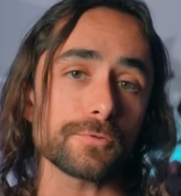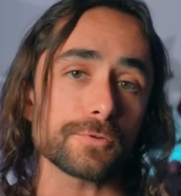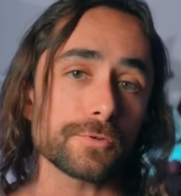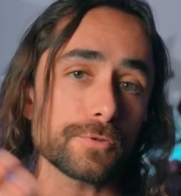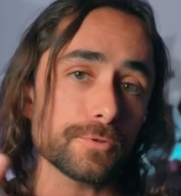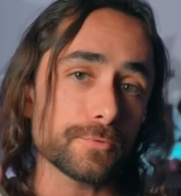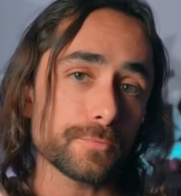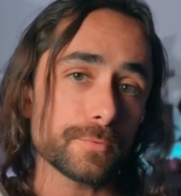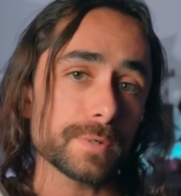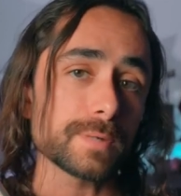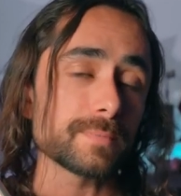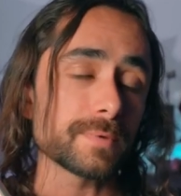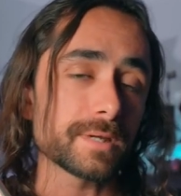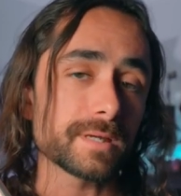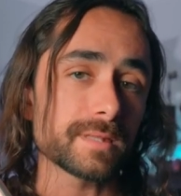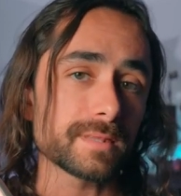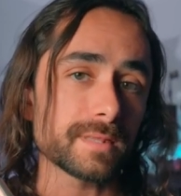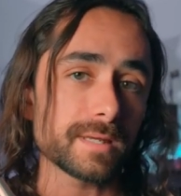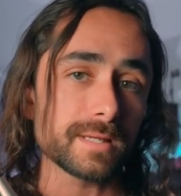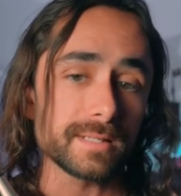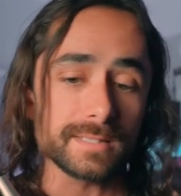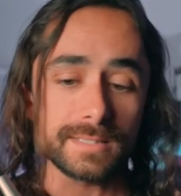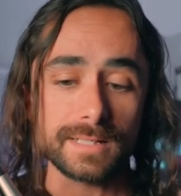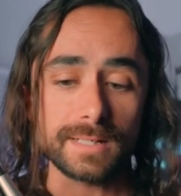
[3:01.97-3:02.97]
the 3 big
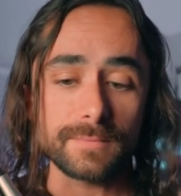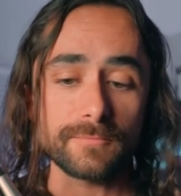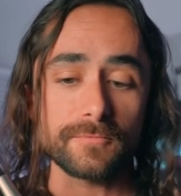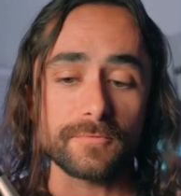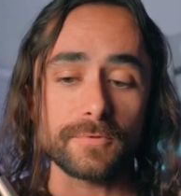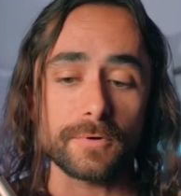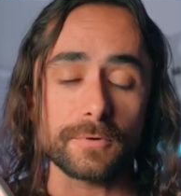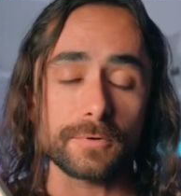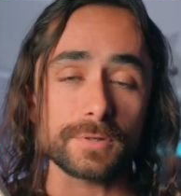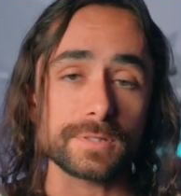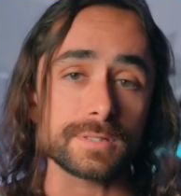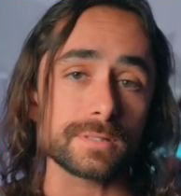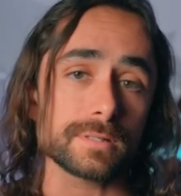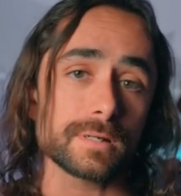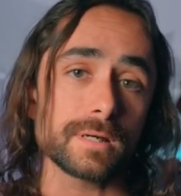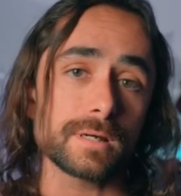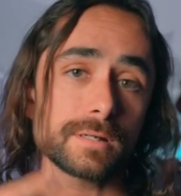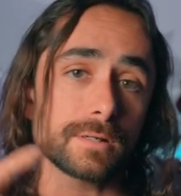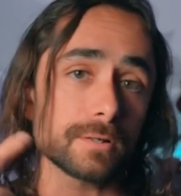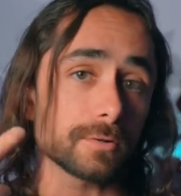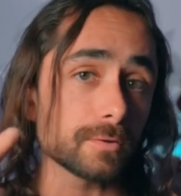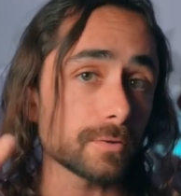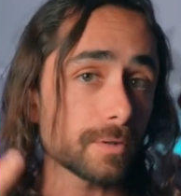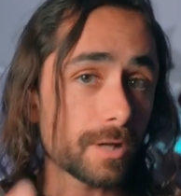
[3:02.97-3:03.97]
things that I'm focused
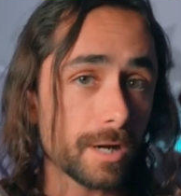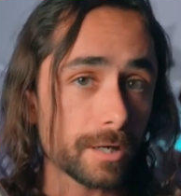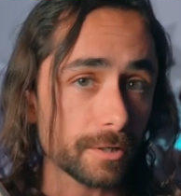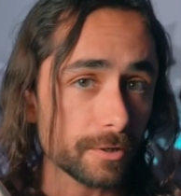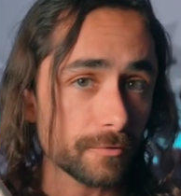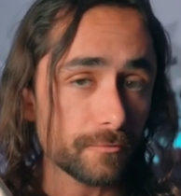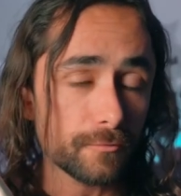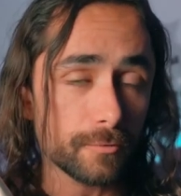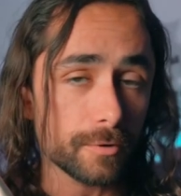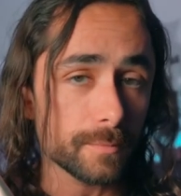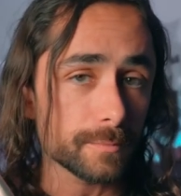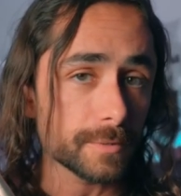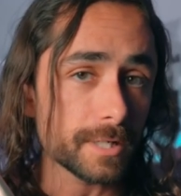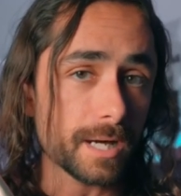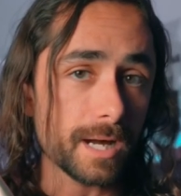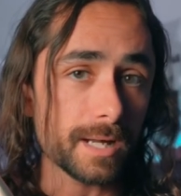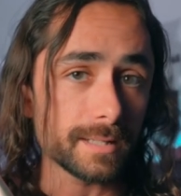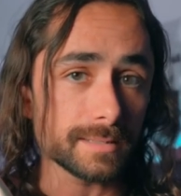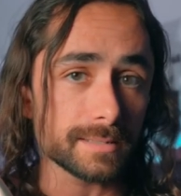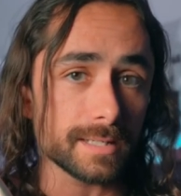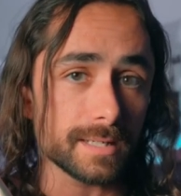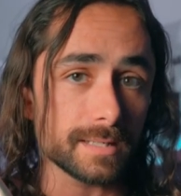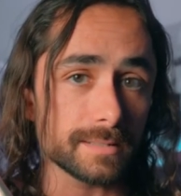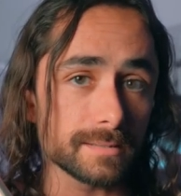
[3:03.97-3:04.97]
on are longer form
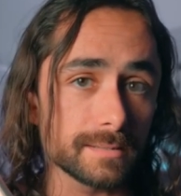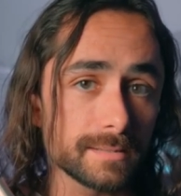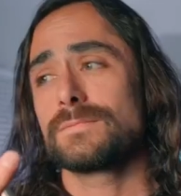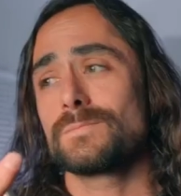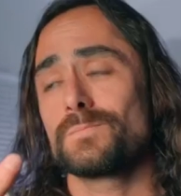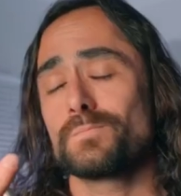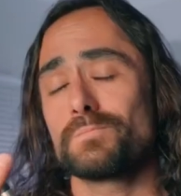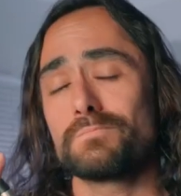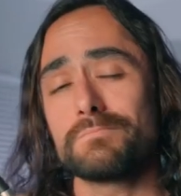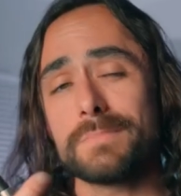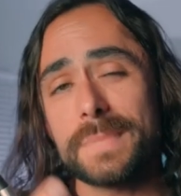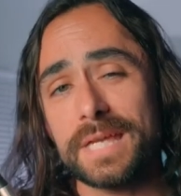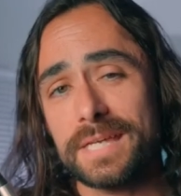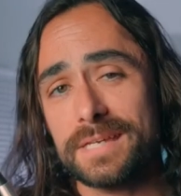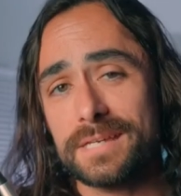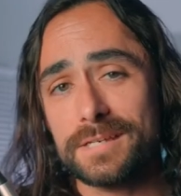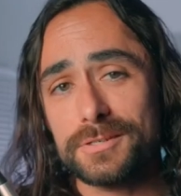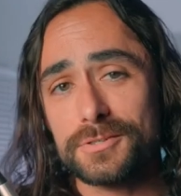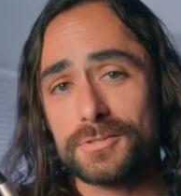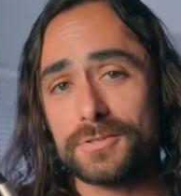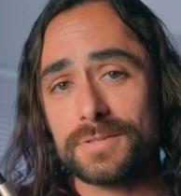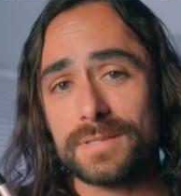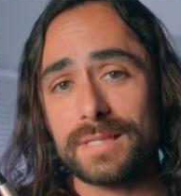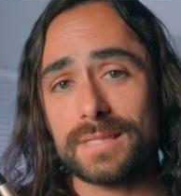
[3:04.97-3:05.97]
content,
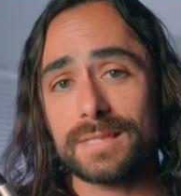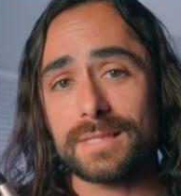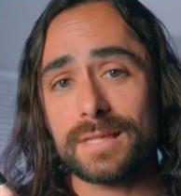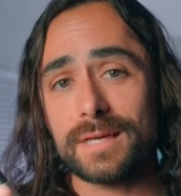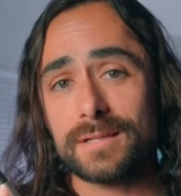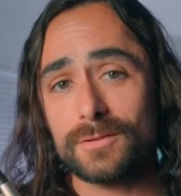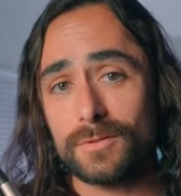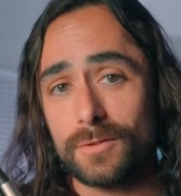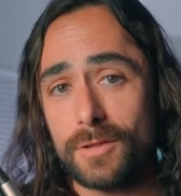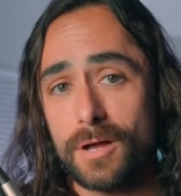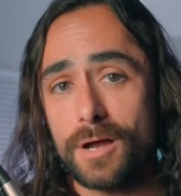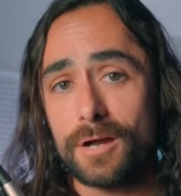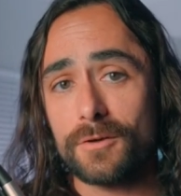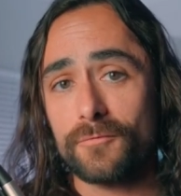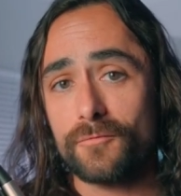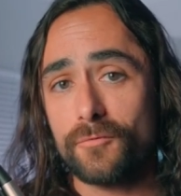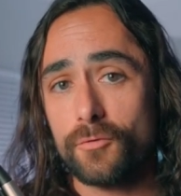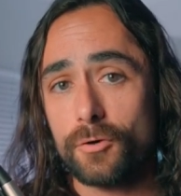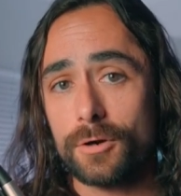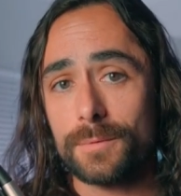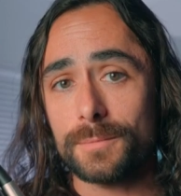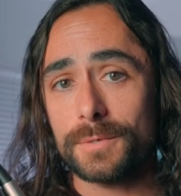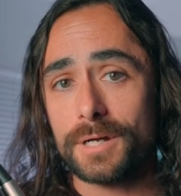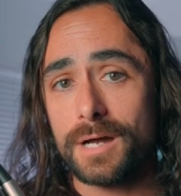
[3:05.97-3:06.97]
making sure that that long
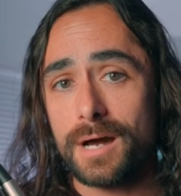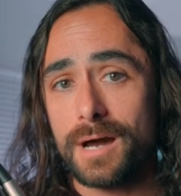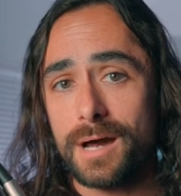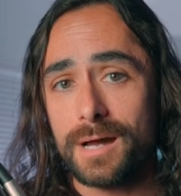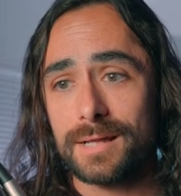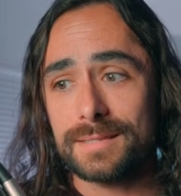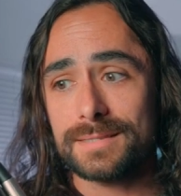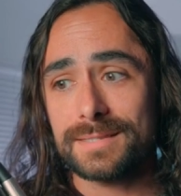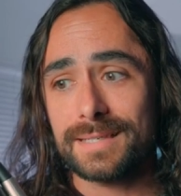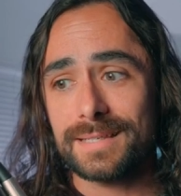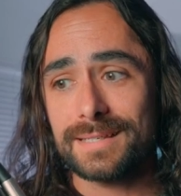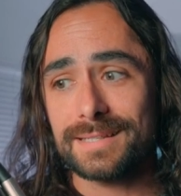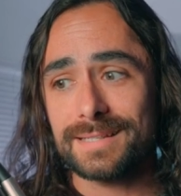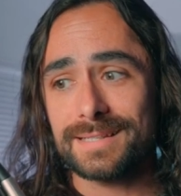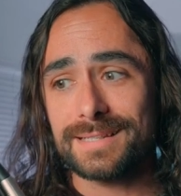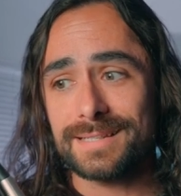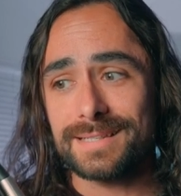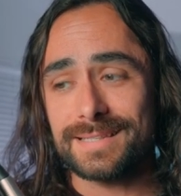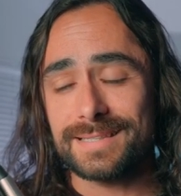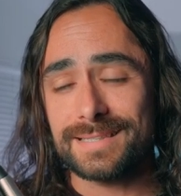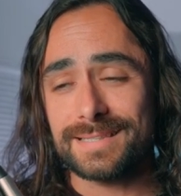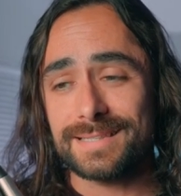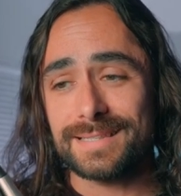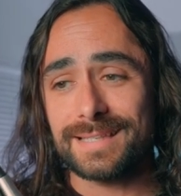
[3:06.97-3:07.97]
form content
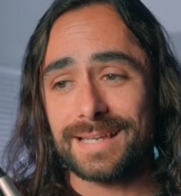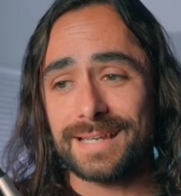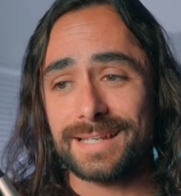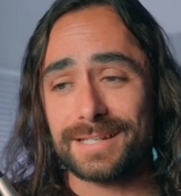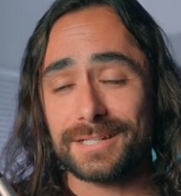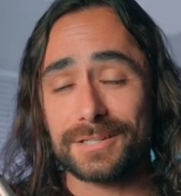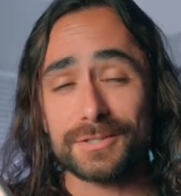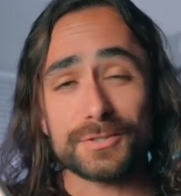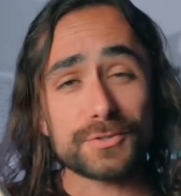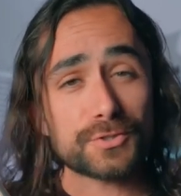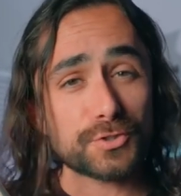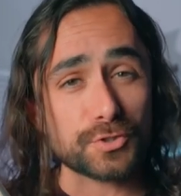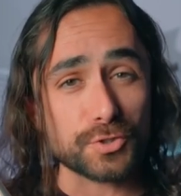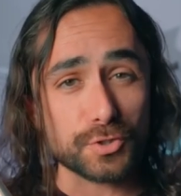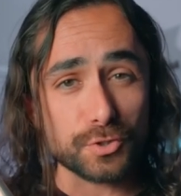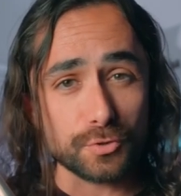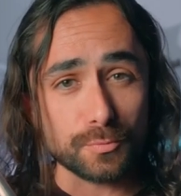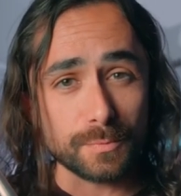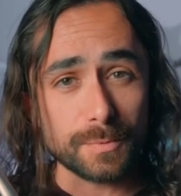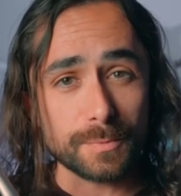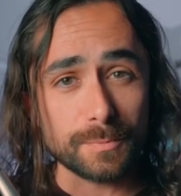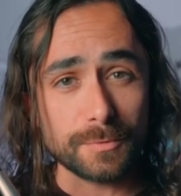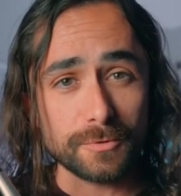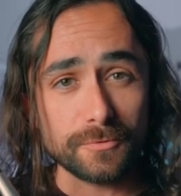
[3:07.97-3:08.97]
is like
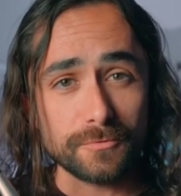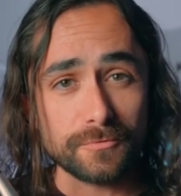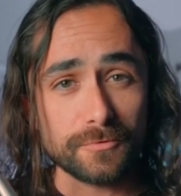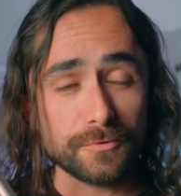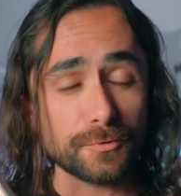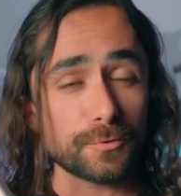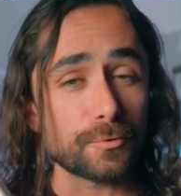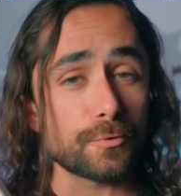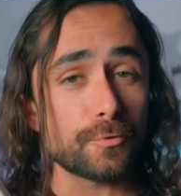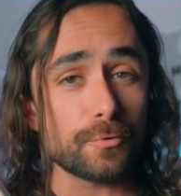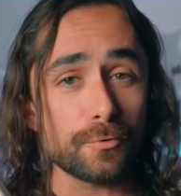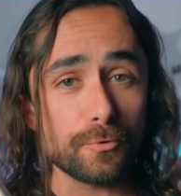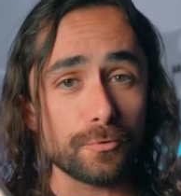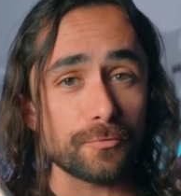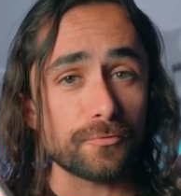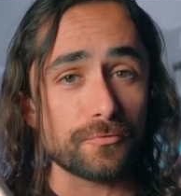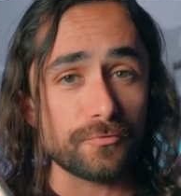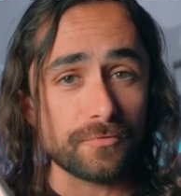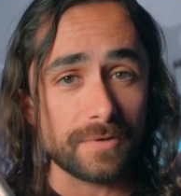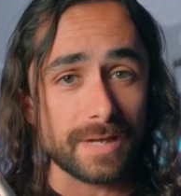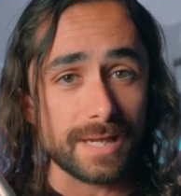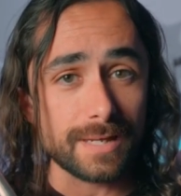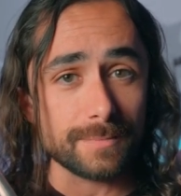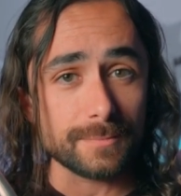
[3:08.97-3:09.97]
consumable for the whole
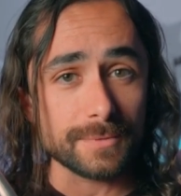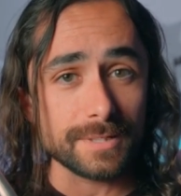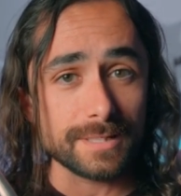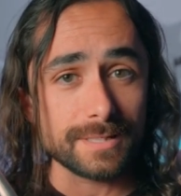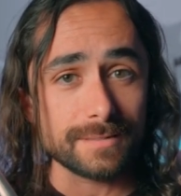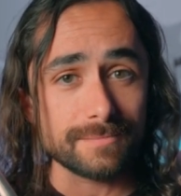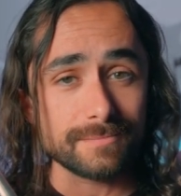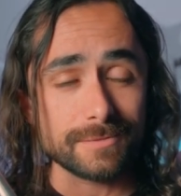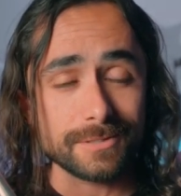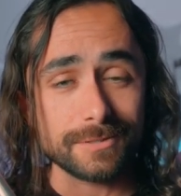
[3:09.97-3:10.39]
family.